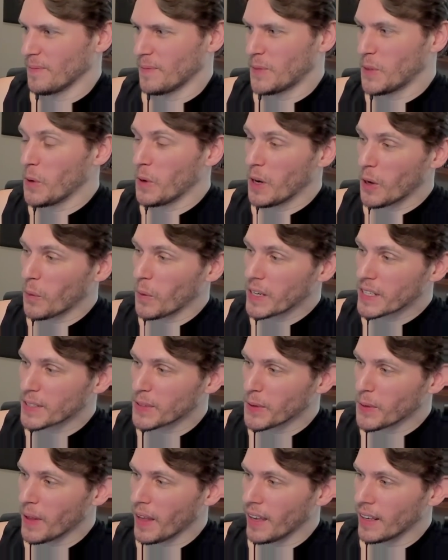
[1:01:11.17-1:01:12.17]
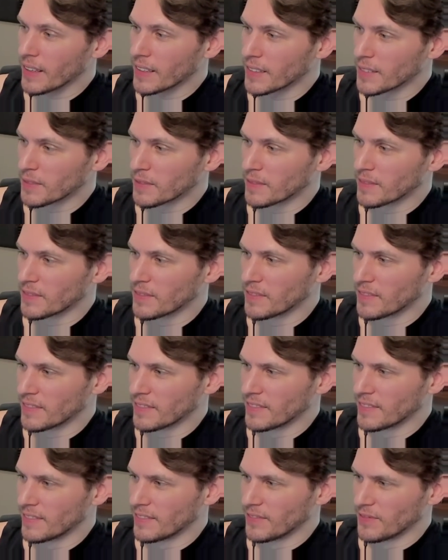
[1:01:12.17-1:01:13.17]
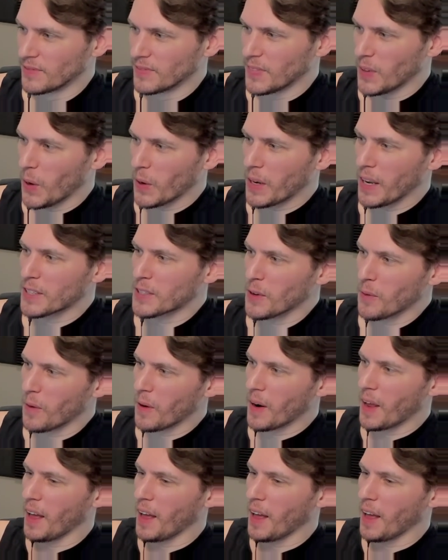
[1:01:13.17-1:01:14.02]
do earwigs do that? Okay, so when